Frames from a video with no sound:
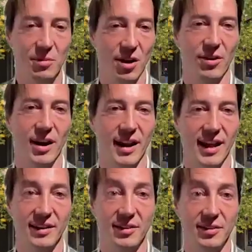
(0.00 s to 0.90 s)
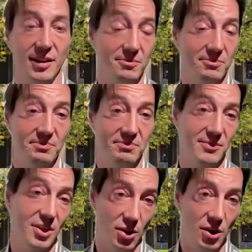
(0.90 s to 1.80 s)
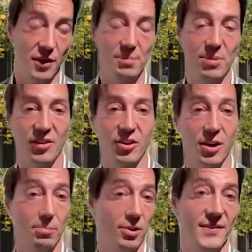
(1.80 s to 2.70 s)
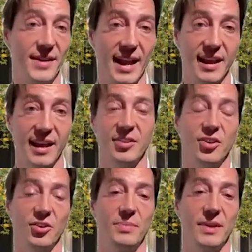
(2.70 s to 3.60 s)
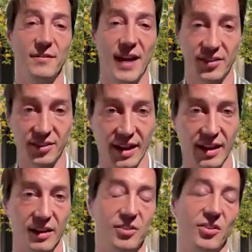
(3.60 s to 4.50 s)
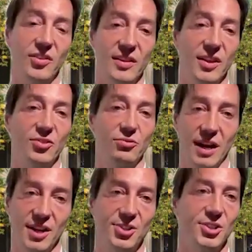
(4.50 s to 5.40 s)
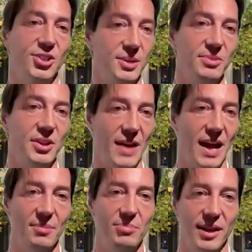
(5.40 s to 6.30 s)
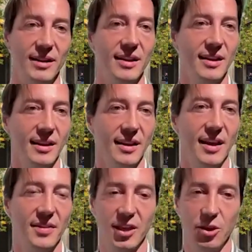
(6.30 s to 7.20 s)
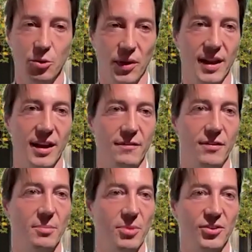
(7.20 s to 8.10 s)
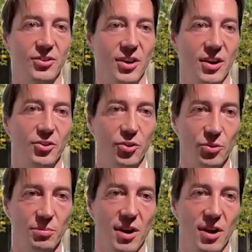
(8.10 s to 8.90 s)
you, Margaret. And um, you know, over the past couple of decades, it's been fascinating to see this relationship develop. And I think you were there from the start too,